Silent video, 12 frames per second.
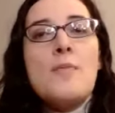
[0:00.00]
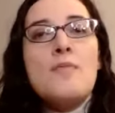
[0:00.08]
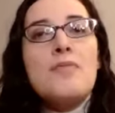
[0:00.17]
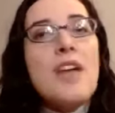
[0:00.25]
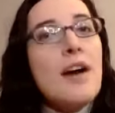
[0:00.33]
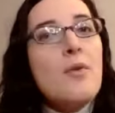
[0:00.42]

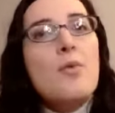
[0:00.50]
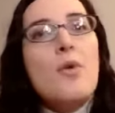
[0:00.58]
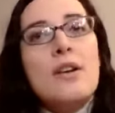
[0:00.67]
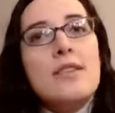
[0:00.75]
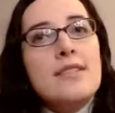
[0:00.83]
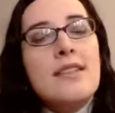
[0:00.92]
that
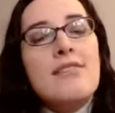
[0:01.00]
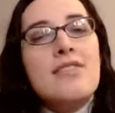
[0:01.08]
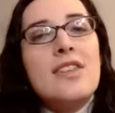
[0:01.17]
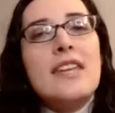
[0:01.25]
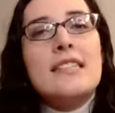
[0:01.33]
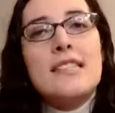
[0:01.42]
wasn't
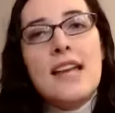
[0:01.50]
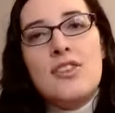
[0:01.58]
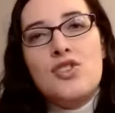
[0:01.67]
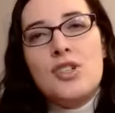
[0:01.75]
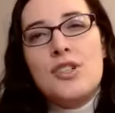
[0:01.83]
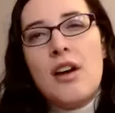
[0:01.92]
the
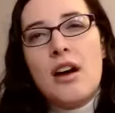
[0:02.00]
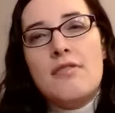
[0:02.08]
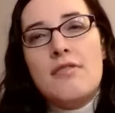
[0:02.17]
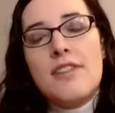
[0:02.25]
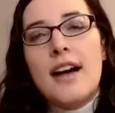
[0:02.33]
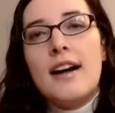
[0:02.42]
intention
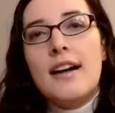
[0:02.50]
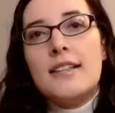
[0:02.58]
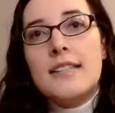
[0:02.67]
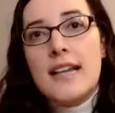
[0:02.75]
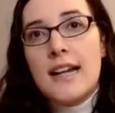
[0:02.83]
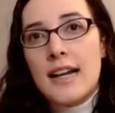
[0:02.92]
of that
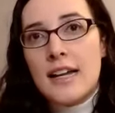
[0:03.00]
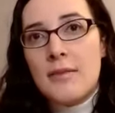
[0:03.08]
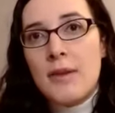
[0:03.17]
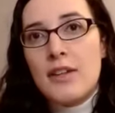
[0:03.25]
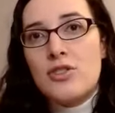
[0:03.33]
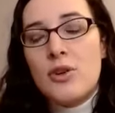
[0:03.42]

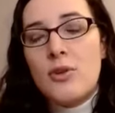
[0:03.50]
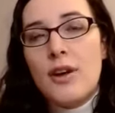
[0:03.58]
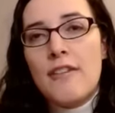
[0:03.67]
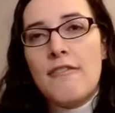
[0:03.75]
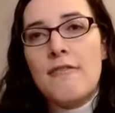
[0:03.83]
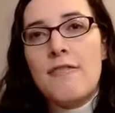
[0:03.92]
time. And so
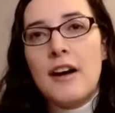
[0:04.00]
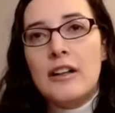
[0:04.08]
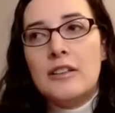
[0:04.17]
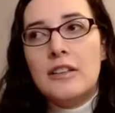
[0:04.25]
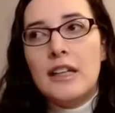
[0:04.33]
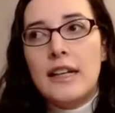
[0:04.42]
it
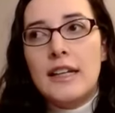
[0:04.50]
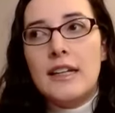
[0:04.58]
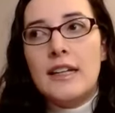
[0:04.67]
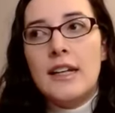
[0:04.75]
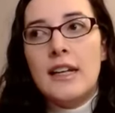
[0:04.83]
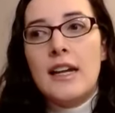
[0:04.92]
felt
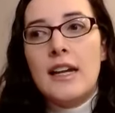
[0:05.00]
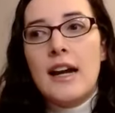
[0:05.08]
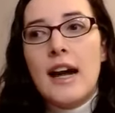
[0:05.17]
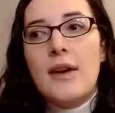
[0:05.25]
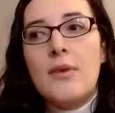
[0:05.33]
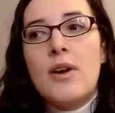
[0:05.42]
like
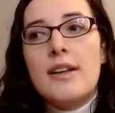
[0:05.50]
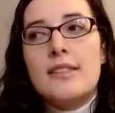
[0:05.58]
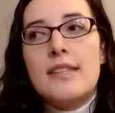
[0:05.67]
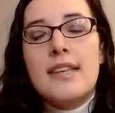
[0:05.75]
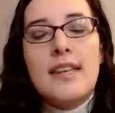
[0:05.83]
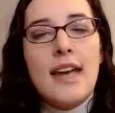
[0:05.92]
I
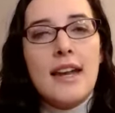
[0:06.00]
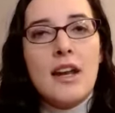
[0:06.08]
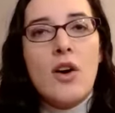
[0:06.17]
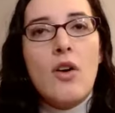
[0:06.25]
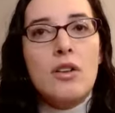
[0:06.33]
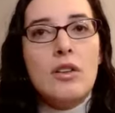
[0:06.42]
wasn't
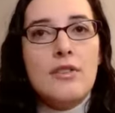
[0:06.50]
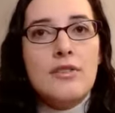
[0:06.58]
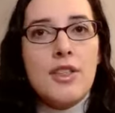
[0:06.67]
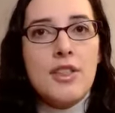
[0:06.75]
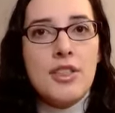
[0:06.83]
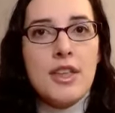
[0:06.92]
getting all
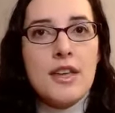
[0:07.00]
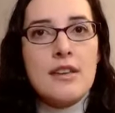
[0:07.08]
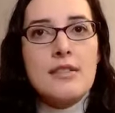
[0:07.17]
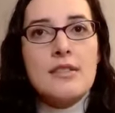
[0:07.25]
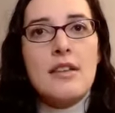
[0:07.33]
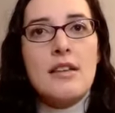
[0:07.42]
of the
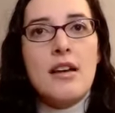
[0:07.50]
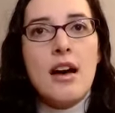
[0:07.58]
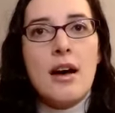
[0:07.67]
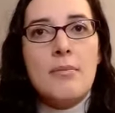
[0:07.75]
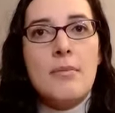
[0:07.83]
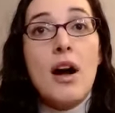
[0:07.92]
things
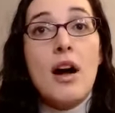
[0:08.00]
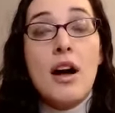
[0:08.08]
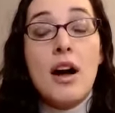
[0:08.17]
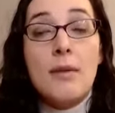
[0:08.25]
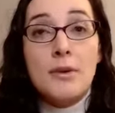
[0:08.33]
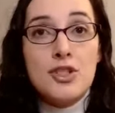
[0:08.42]

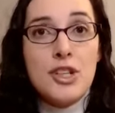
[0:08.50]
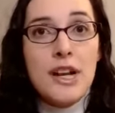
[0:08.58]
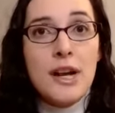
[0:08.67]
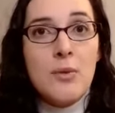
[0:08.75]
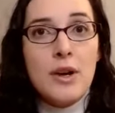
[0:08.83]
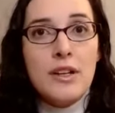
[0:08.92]
accomplish that
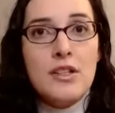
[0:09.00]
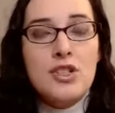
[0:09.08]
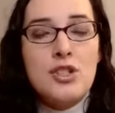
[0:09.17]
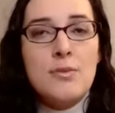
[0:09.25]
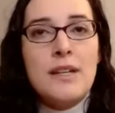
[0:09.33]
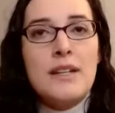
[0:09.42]
I wanted
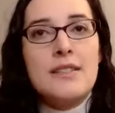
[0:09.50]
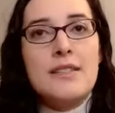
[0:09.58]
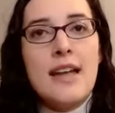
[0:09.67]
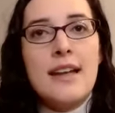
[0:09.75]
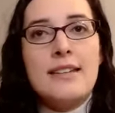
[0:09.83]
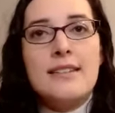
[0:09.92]
to, because
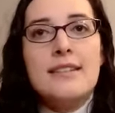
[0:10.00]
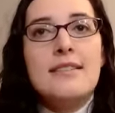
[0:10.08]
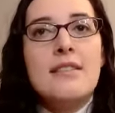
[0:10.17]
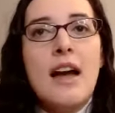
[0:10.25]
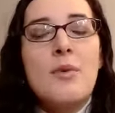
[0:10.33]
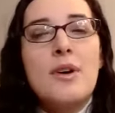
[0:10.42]
I
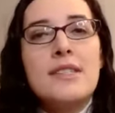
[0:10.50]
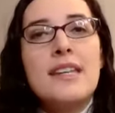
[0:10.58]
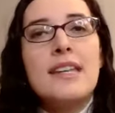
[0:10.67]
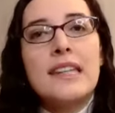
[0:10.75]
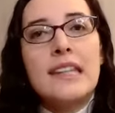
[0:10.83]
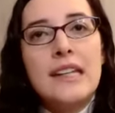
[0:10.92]

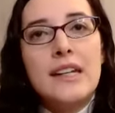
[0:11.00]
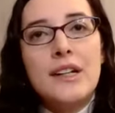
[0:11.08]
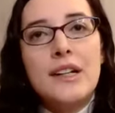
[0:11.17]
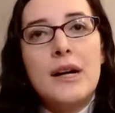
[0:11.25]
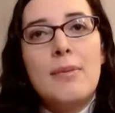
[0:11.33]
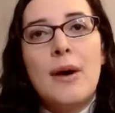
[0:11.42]
wasn't
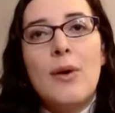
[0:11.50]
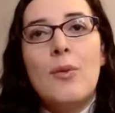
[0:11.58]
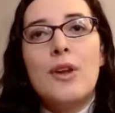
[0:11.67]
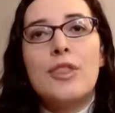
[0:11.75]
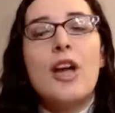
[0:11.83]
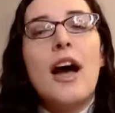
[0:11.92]
clear about
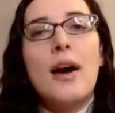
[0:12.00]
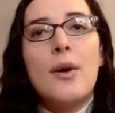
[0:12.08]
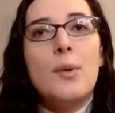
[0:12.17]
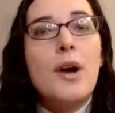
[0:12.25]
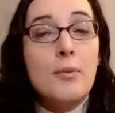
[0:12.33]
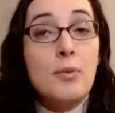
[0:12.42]
what the
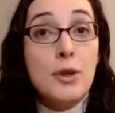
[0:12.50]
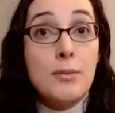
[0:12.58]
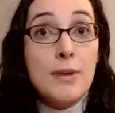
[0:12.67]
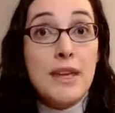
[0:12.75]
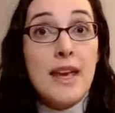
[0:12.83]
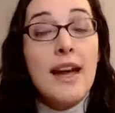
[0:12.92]
outcome would
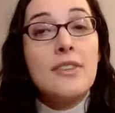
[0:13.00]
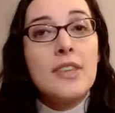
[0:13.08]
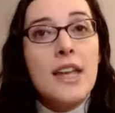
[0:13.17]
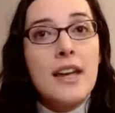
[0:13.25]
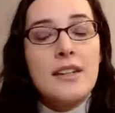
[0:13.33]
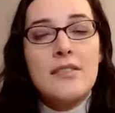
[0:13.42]
be at
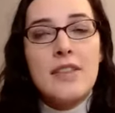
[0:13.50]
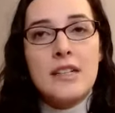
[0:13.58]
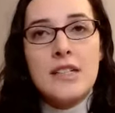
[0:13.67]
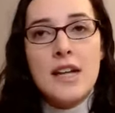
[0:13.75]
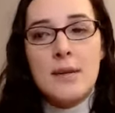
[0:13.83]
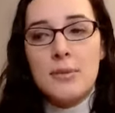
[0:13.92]
the end of that
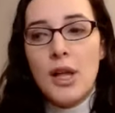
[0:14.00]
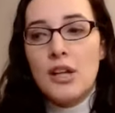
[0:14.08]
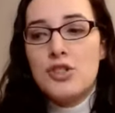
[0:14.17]
time block.